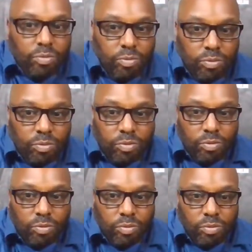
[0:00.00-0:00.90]

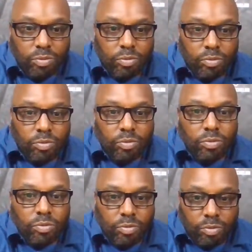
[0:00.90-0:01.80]

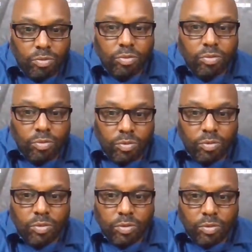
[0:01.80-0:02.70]

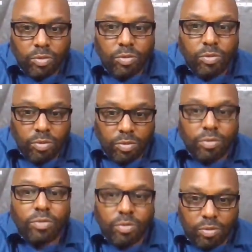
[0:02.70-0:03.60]
The person shown says nothing.